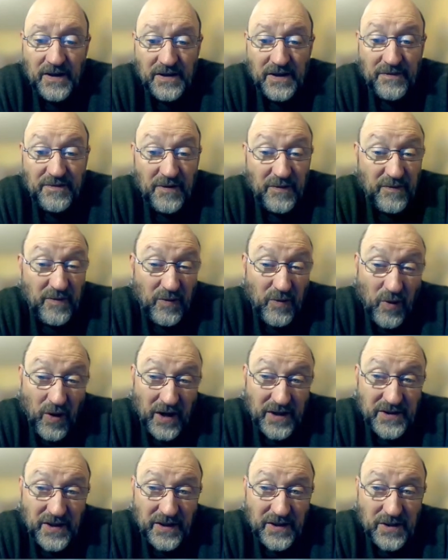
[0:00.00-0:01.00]
Different from
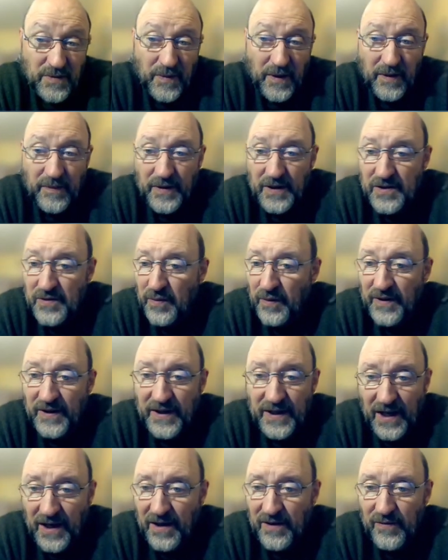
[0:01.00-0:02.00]
quasi-experiments, well,
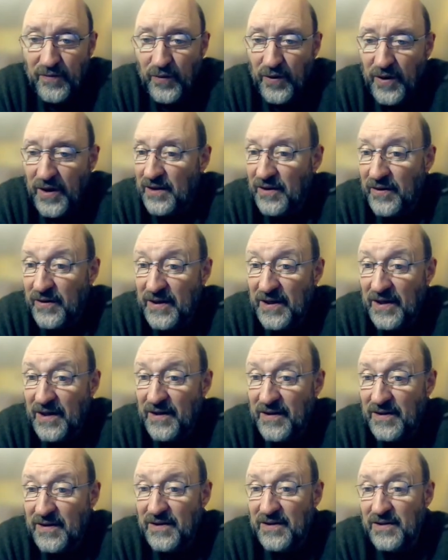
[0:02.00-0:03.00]
again,
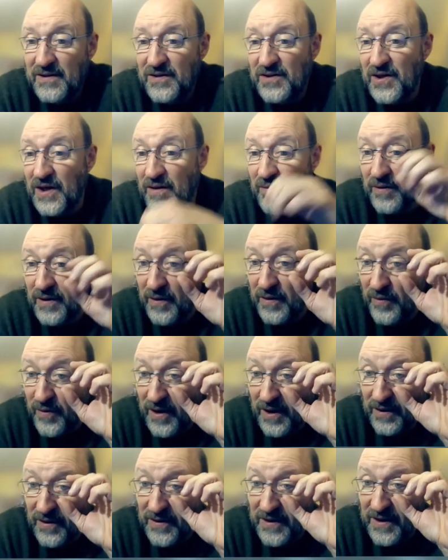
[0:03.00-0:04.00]
generally we're
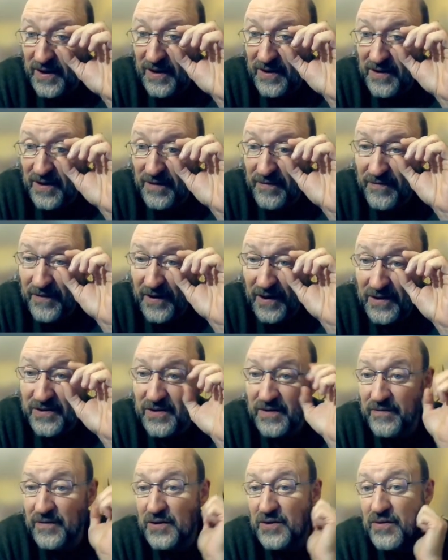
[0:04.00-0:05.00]
not looking at the effects
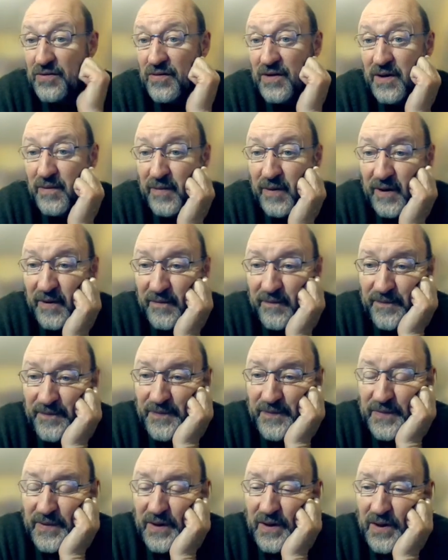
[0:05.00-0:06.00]
of a treatment.
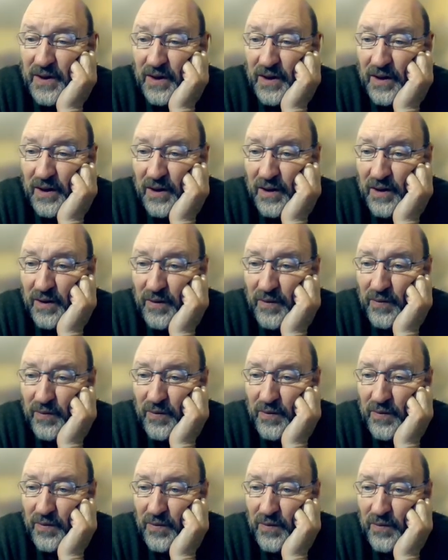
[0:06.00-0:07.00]

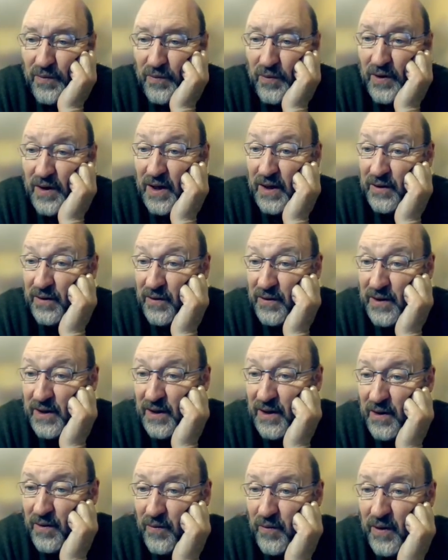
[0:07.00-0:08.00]
We're not
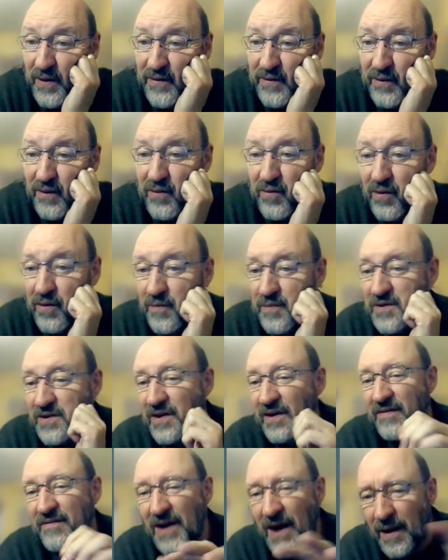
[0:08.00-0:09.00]
looking at whether groups
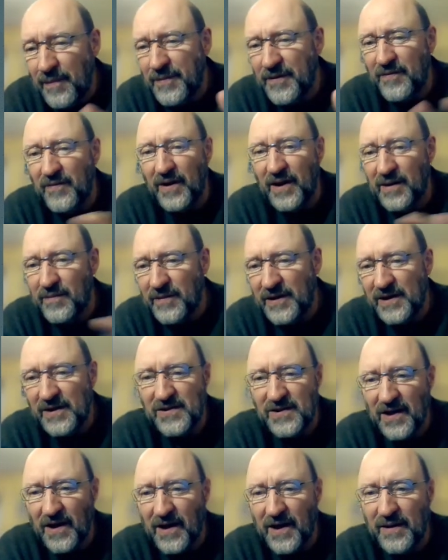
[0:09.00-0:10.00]
that have not been randomly
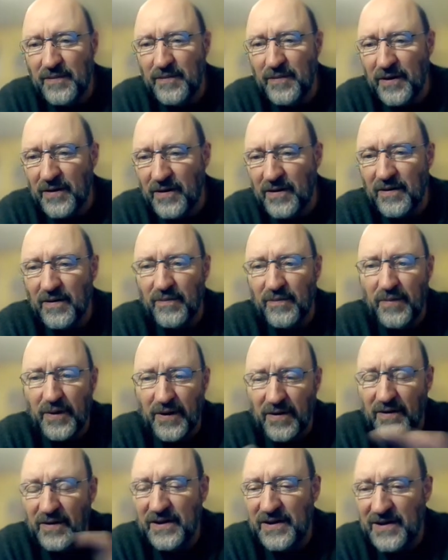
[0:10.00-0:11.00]
assigned but
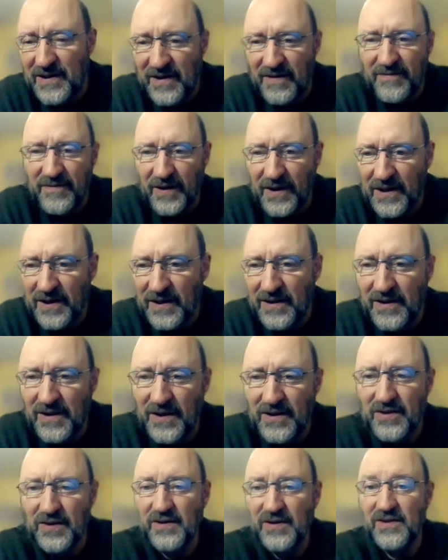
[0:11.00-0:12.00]
are in different
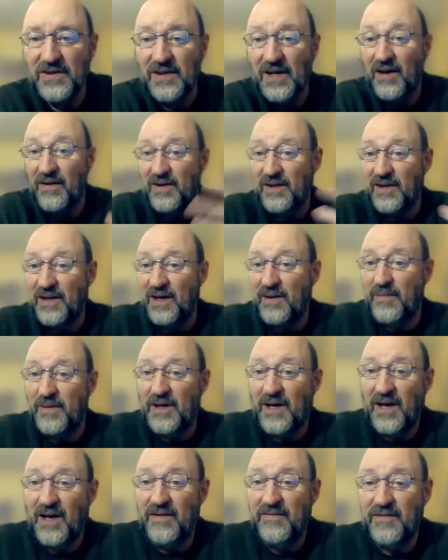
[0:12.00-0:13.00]
conditions, how do they
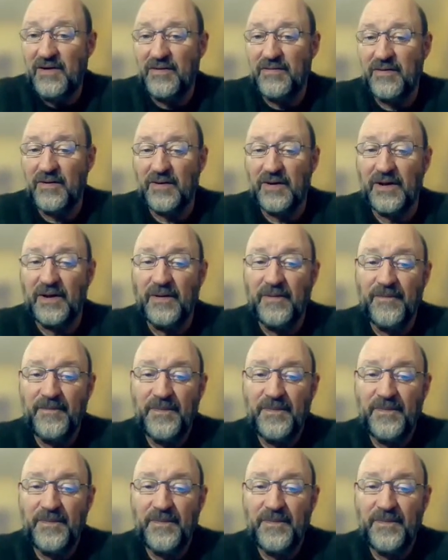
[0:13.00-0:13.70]
behave differently.